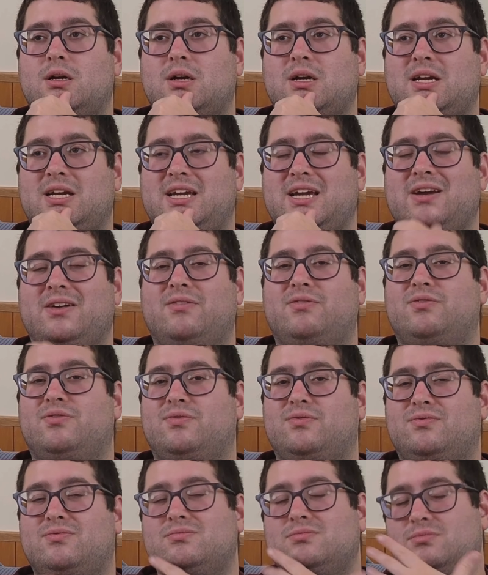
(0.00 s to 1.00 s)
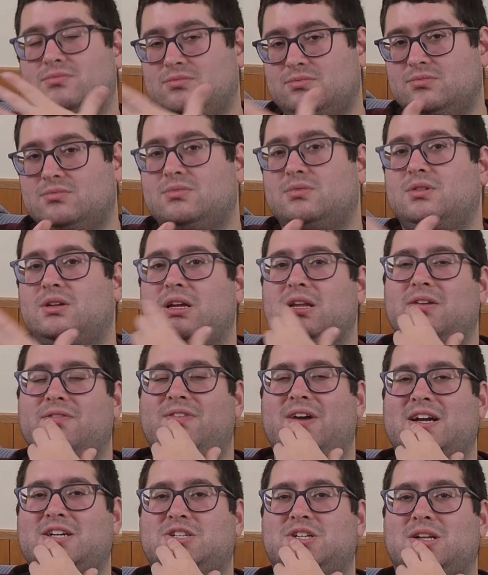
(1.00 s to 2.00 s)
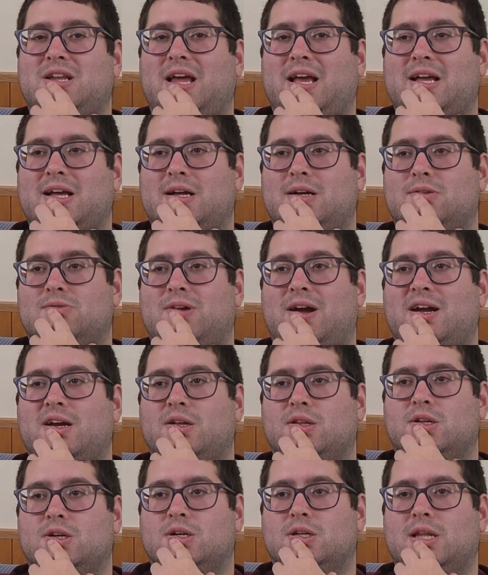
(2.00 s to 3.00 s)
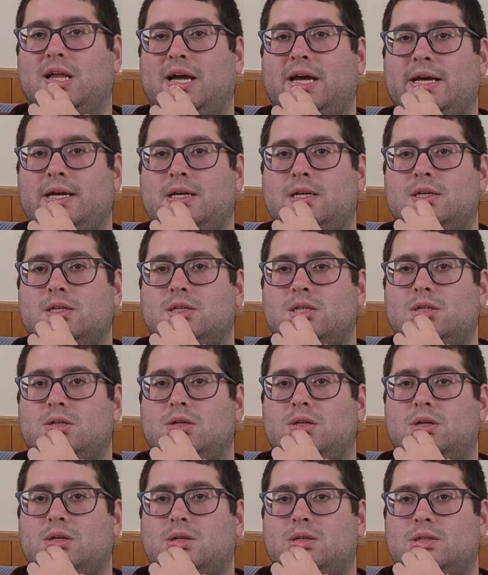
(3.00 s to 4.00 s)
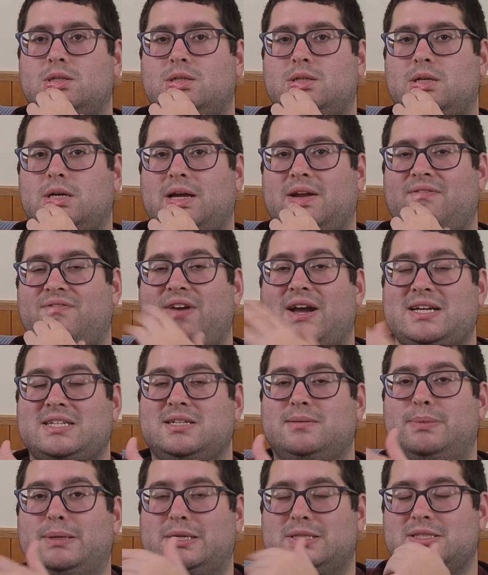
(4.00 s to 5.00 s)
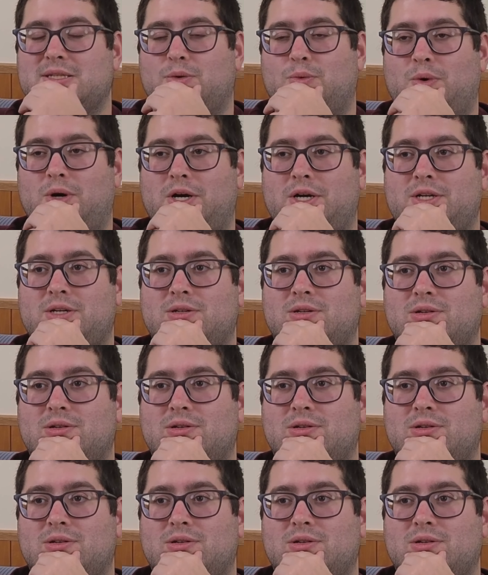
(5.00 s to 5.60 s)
give infection like a regular, like, infected person would?